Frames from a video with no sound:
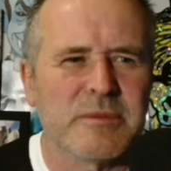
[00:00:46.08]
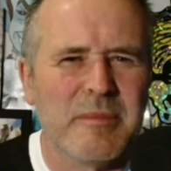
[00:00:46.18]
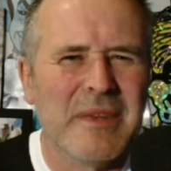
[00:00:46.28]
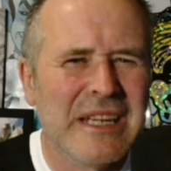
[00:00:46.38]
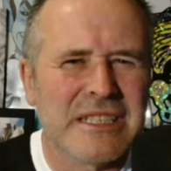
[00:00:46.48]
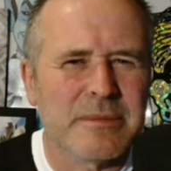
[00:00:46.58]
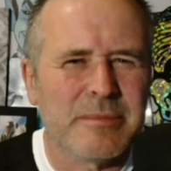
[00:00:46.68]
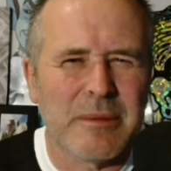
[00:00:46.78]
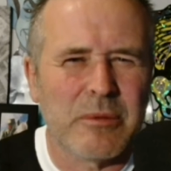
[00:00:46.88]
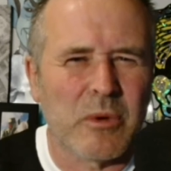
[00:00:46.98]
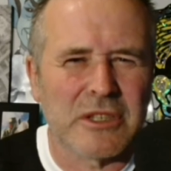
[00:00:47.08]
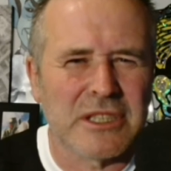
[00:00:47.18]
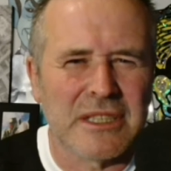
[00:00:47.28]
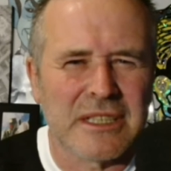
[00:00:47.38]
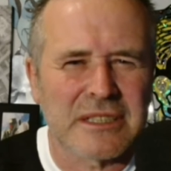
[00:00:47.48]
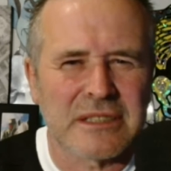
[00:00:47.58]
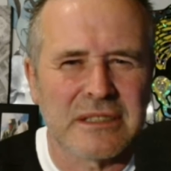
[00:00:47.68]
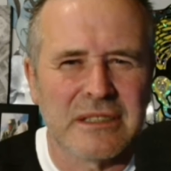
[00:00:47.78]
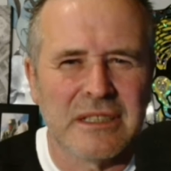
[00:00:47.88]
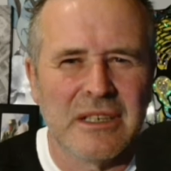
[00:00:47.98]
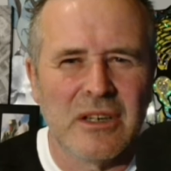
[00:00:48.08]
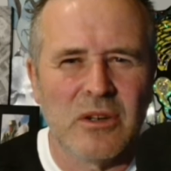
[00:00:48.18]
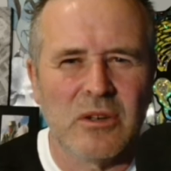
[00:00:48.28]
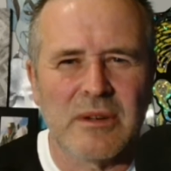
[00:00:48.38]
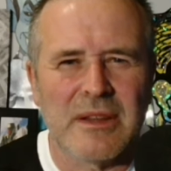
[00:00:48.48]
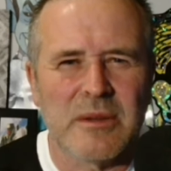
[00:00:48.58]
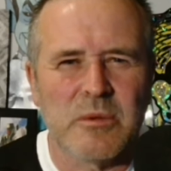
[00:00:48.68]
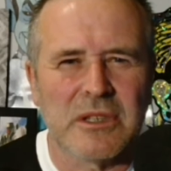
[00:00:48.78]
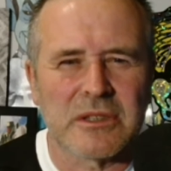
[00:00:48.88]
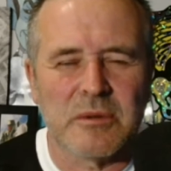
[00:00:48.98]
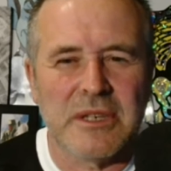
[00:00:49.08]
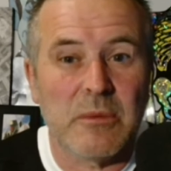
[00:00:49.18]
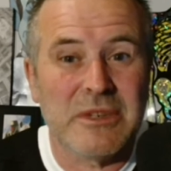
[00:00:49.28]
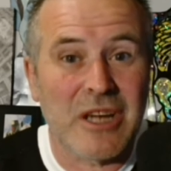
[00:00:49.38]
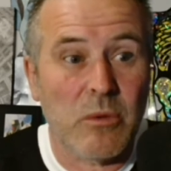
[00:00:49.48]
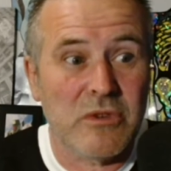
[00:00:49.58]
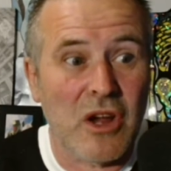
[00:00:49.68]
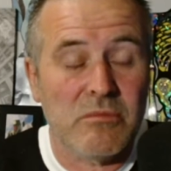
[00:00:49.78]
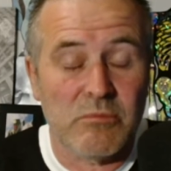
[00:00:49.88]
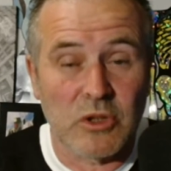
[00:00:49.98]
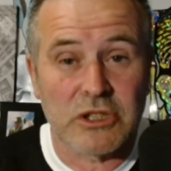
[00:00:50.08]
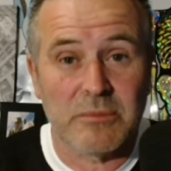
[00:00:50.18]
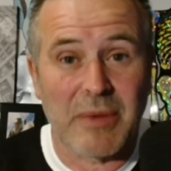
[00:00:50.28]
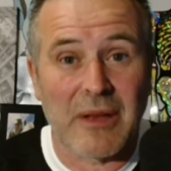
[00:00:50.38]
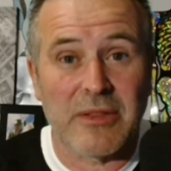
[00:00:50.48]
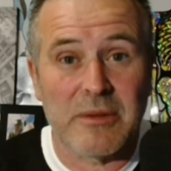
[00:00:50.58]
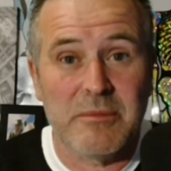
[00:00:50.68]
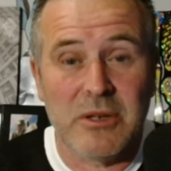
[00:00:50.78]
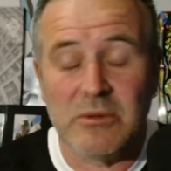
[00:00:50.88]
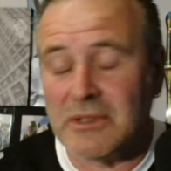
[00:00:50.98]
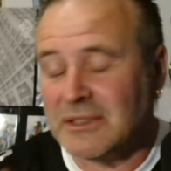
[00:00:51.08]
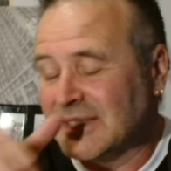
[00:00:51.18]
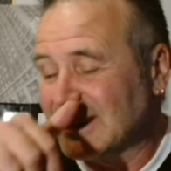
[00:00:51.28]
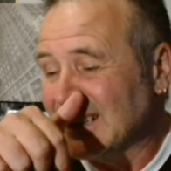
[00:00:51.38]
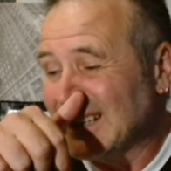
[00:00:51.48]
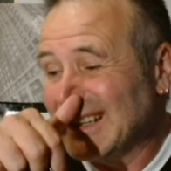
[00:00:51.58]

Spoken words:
Unfortunately, it turned out a bit blurry, but through my naked eye I thought